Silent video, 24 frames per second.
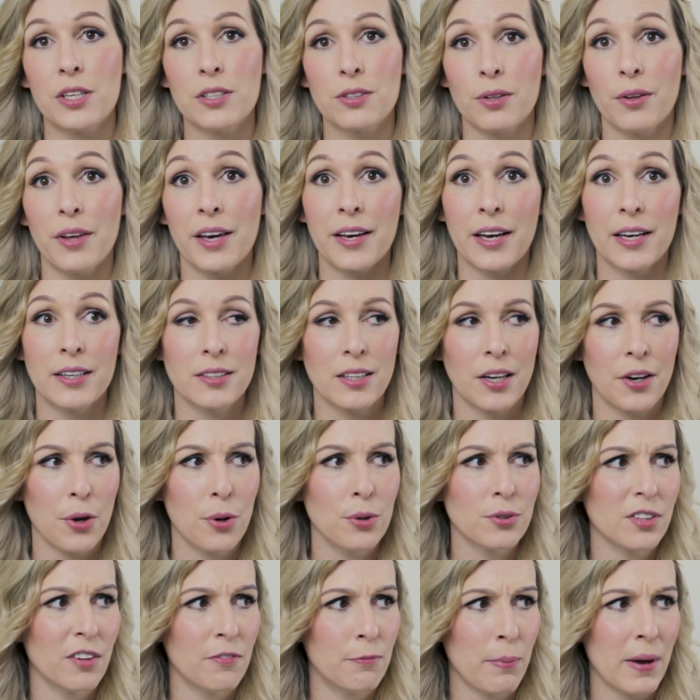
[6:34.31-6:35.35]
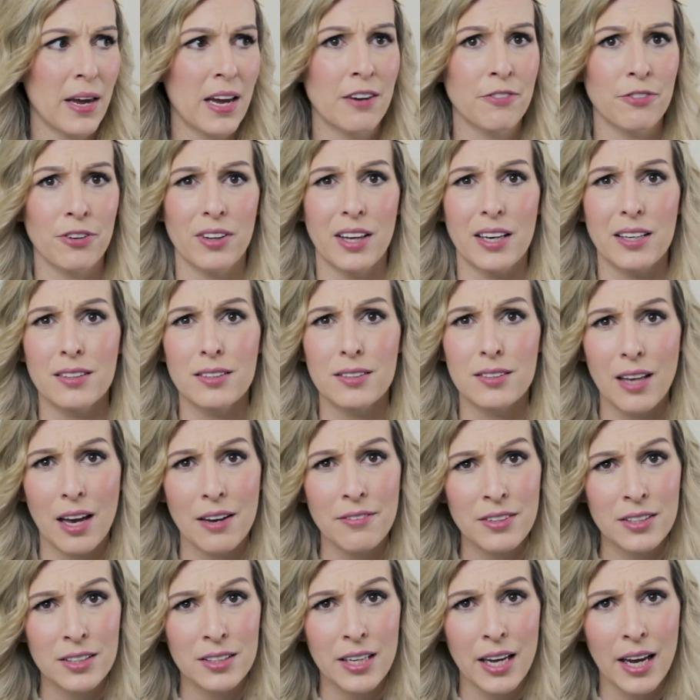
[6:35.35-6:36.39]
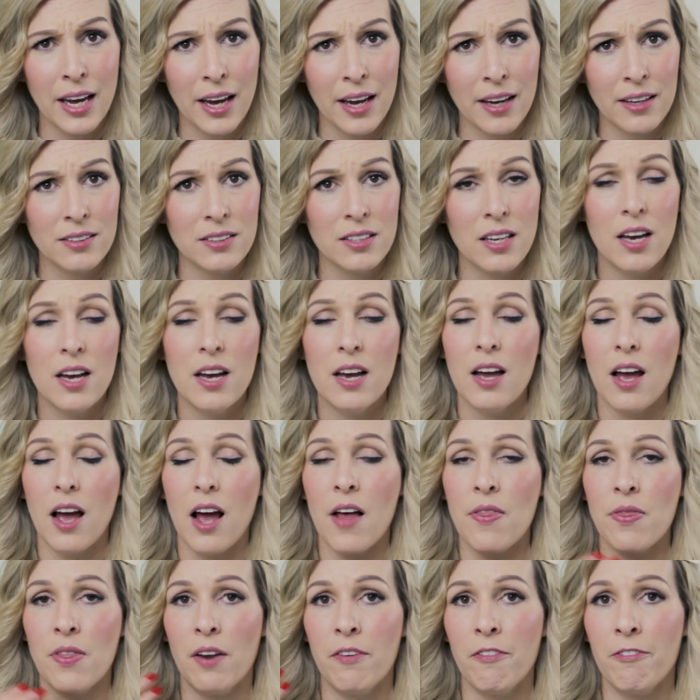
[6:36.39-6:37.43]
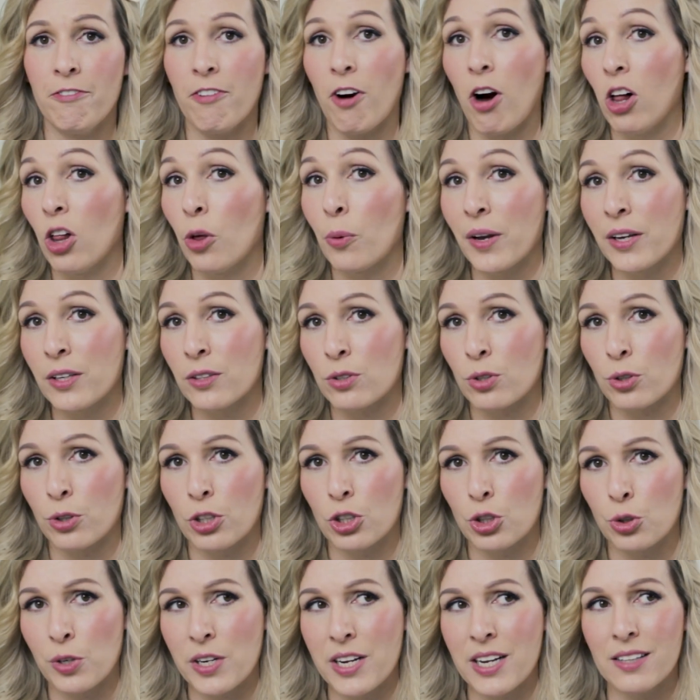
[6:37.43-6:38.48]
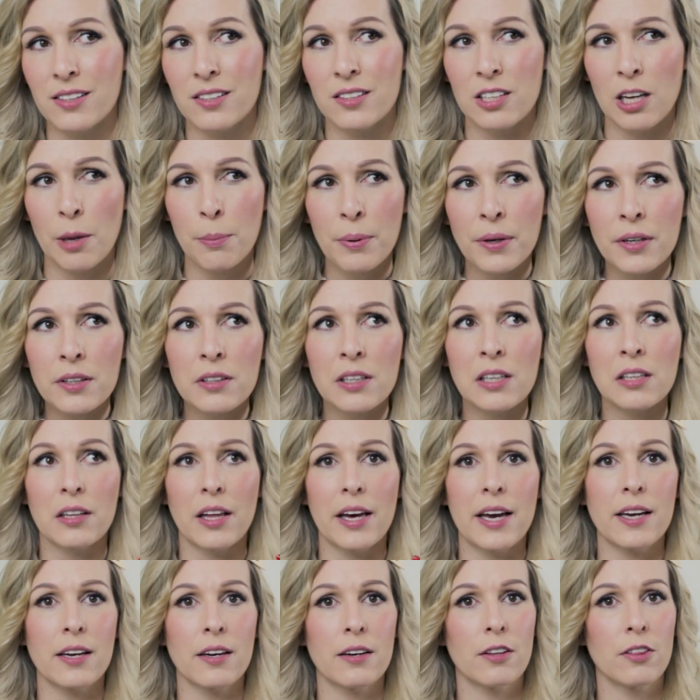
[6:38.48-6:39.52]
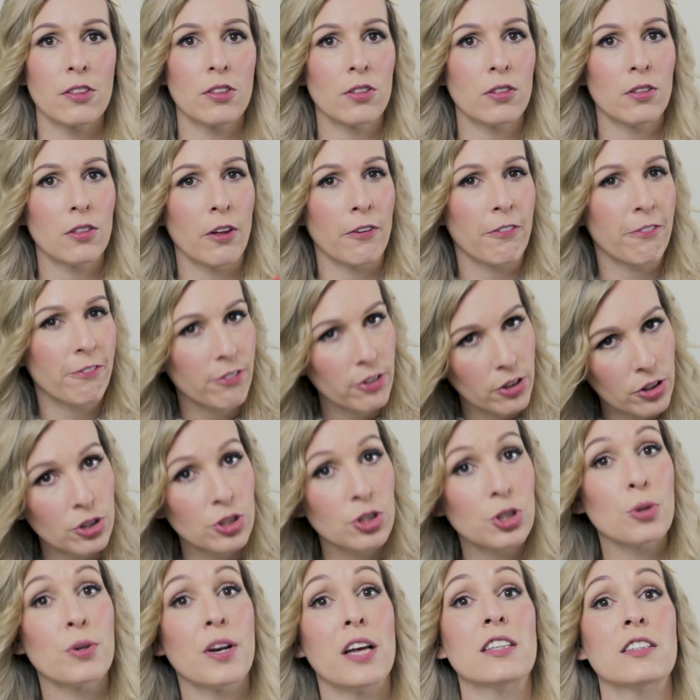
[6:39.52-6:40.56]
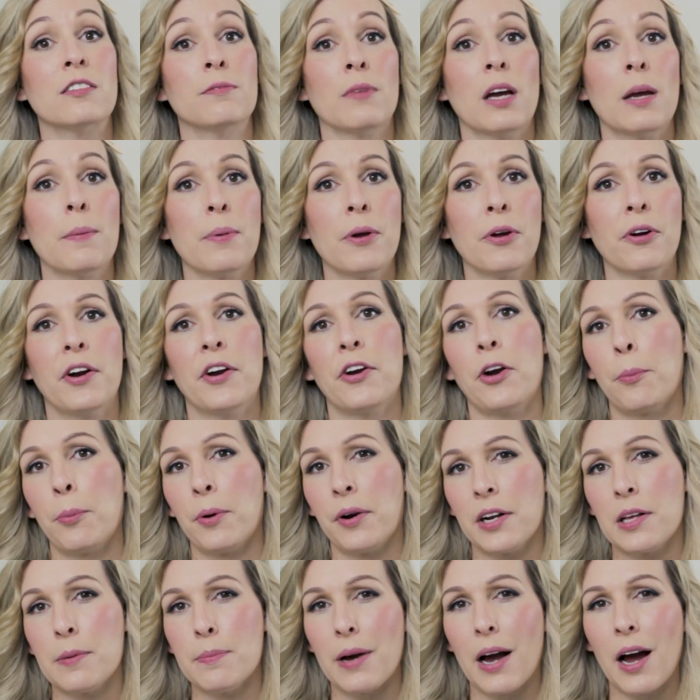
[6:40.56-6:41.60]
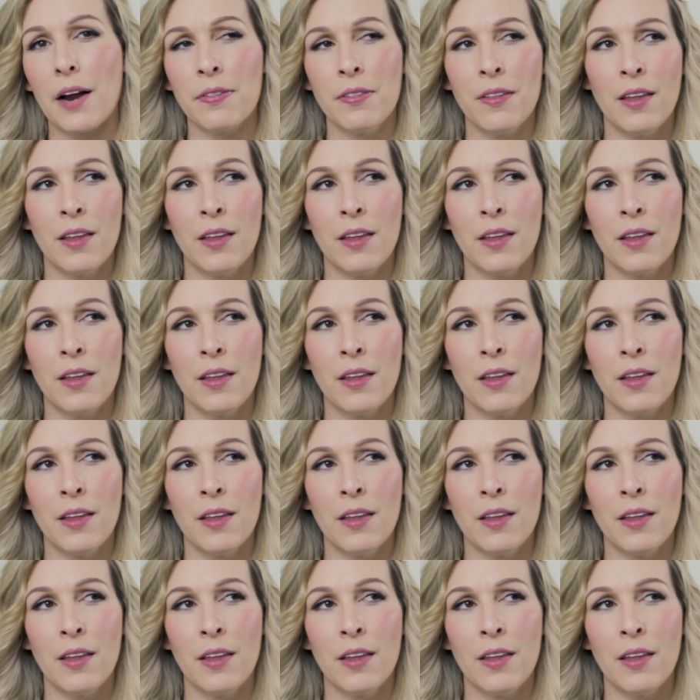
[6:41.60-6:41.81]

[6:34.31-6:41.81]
So like I said, I used to have pain for like 7 days, and then following surgery, it's typically like the first 2 days of my period are pretty bad.